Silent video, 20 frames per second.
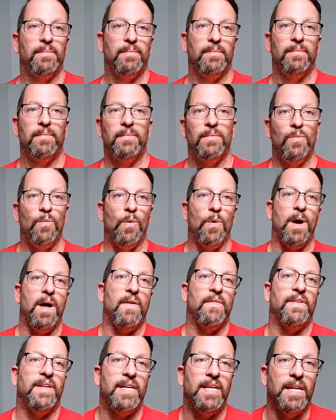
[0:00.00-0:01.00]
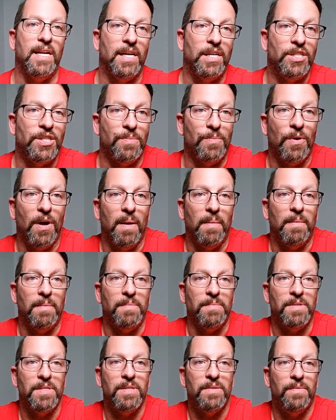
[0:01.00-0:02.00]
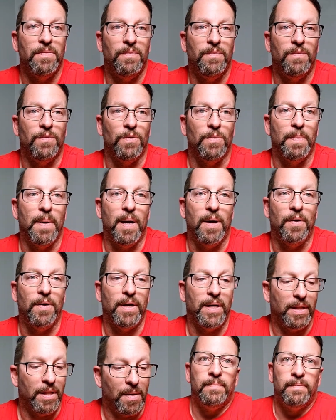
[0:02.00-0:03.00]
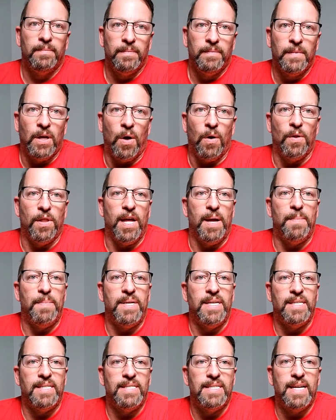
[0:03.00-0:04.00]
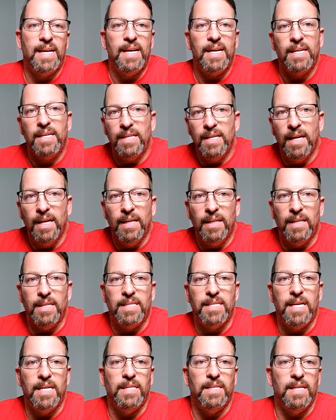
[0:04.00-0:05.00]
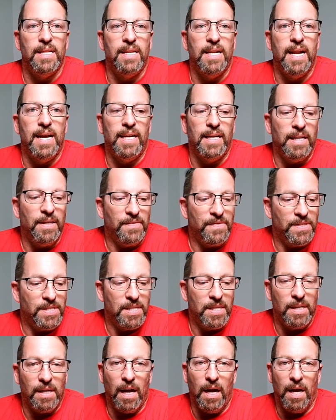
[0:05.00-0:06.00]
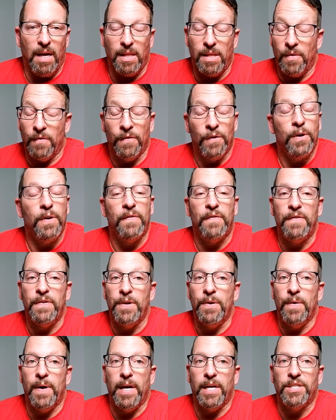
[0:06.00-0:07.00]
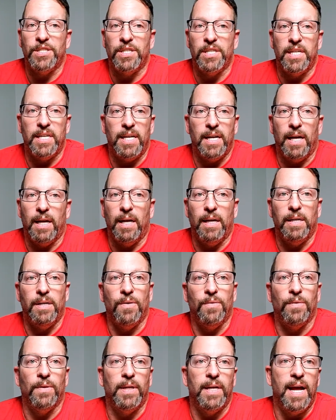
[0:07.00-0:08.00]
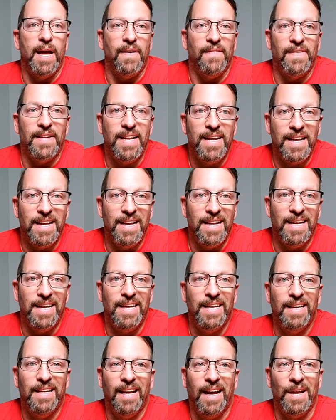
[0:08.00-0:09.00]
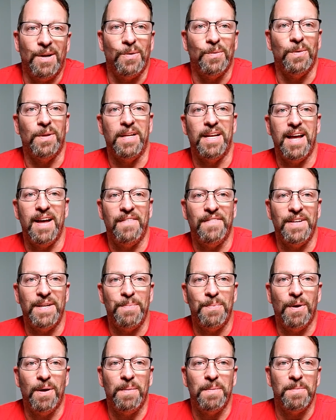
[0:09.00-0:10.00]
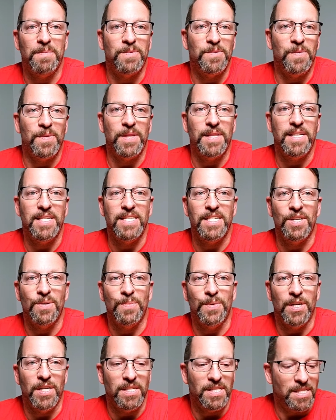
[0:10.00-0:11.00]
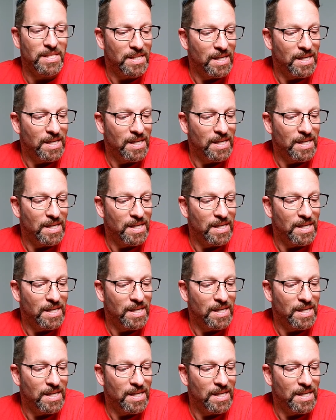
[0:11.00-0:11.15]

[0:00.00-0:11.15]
won't have any connection problems for powering them. All that being said, let's get to the negatives. There are very few actually. I don't really have any problems with these earbuds.